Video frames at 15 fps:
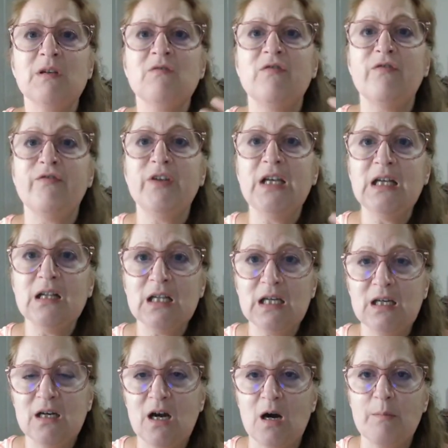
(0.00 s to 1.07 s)
been
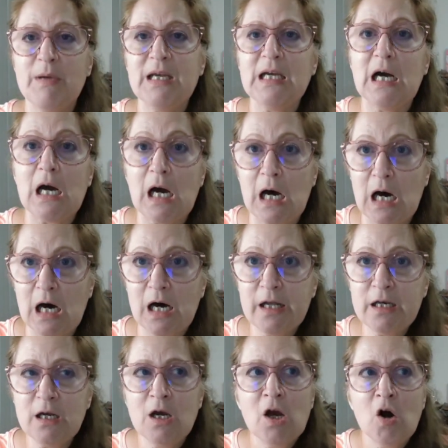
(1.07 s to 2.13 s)
feeling coming
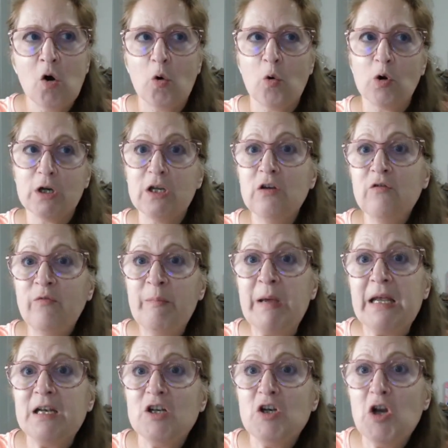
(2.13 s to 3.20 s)
on, or you've
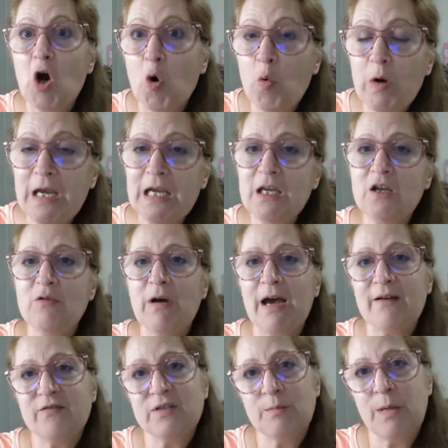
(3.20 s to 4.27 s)
been knowing you
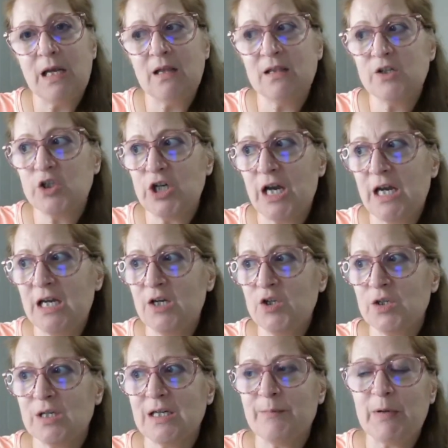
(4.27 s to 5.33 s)
have to make the
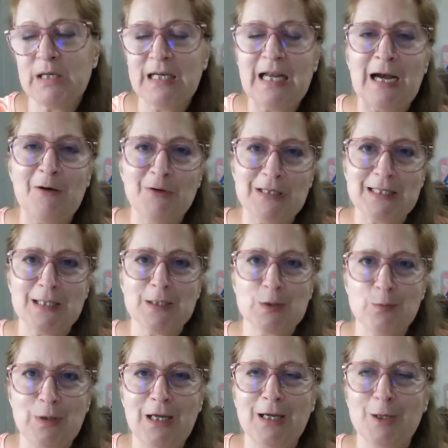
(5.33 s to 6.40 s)
change, but now it's this
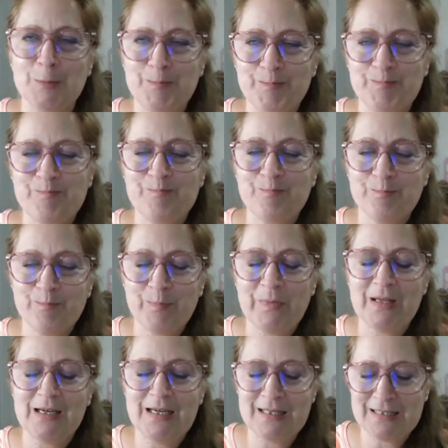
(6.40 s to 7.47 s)
week.
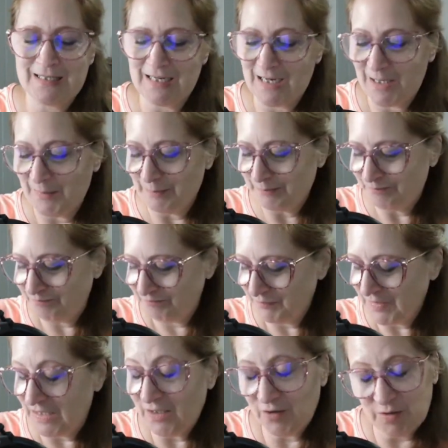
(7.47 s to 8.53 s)
It's time.
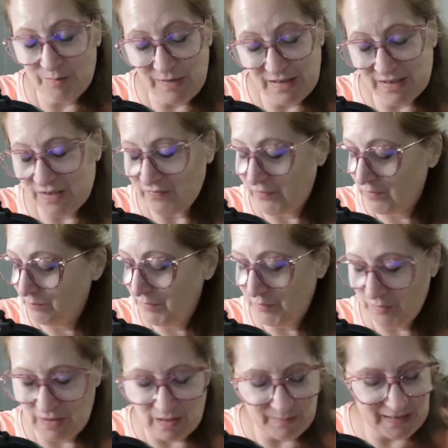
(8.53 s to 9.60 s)
And it could be this full
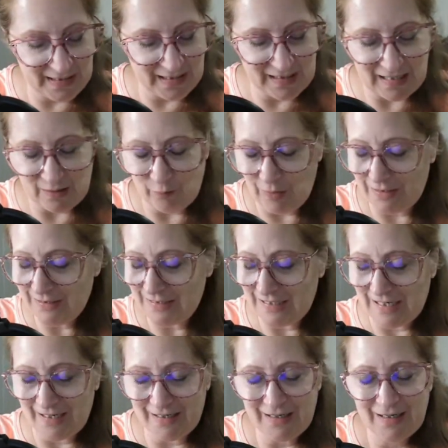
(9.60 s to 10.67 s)
moon coming in on
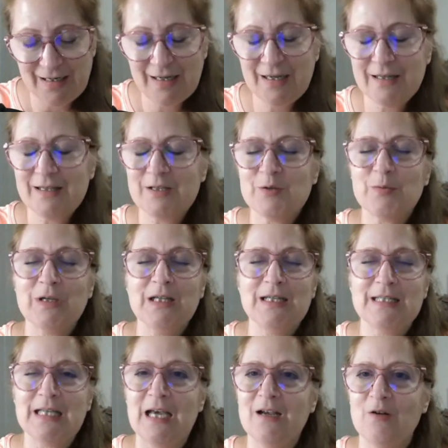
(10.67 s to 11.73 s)
Wednesday that's really
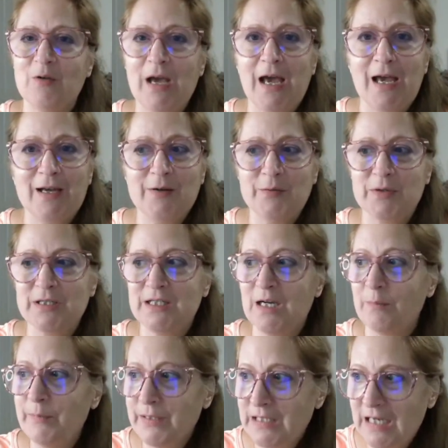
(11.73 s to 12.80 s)
saying, okay, we're
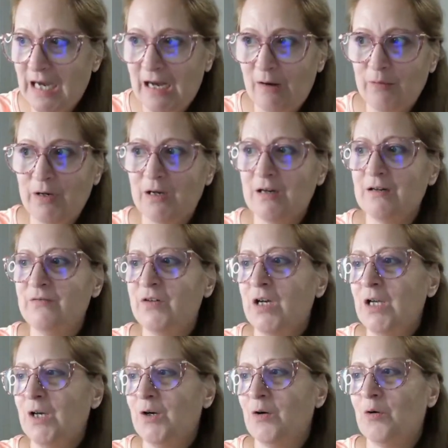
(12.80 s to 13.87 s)
dumping you out of,
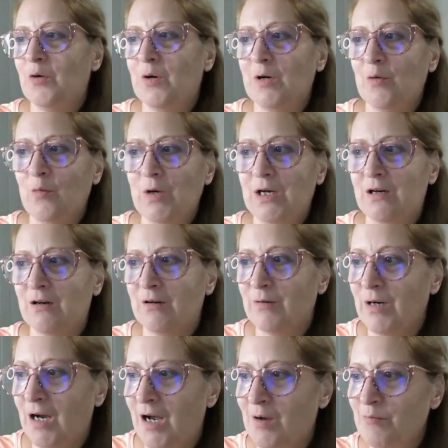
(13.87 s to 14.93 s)
or we're
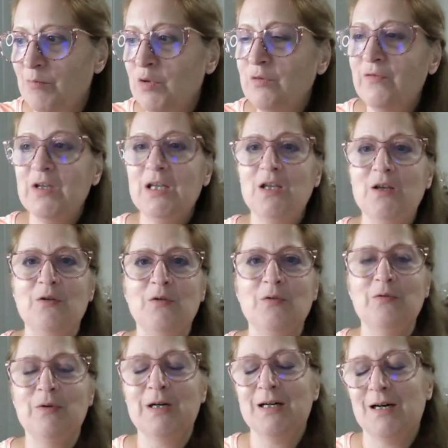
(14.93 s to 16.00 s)
uh, moving
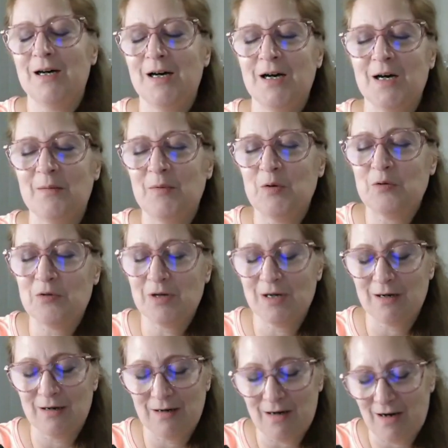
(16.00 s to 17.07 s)
you, um,
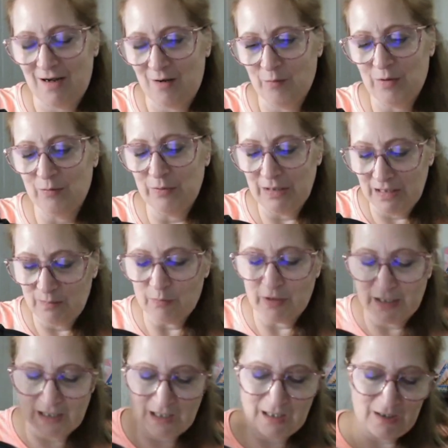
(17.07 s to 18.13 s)
or uh, we're really
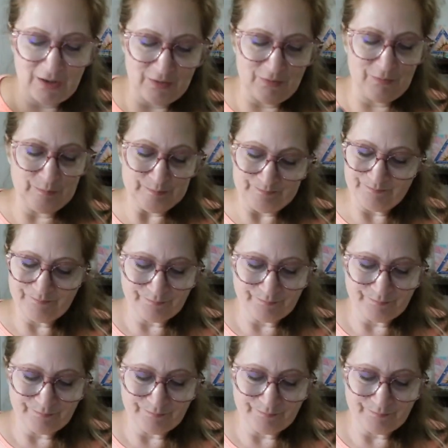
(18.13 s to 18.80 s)
bringing you,